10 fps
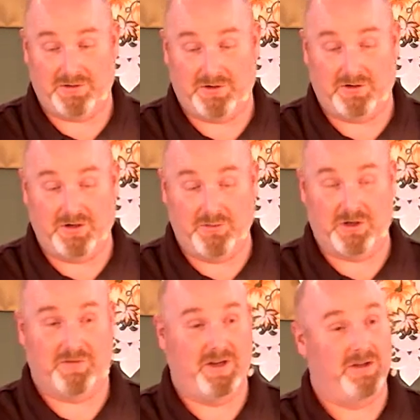early in the book
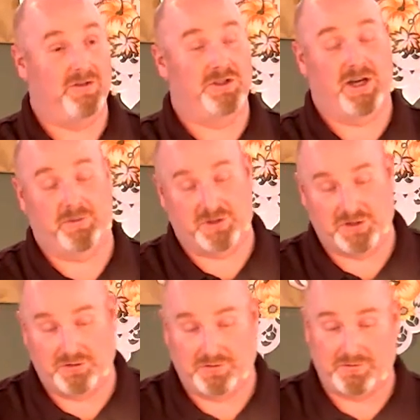of Daniel in chapters
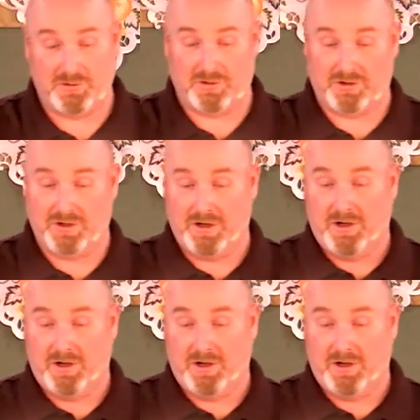2 and 4.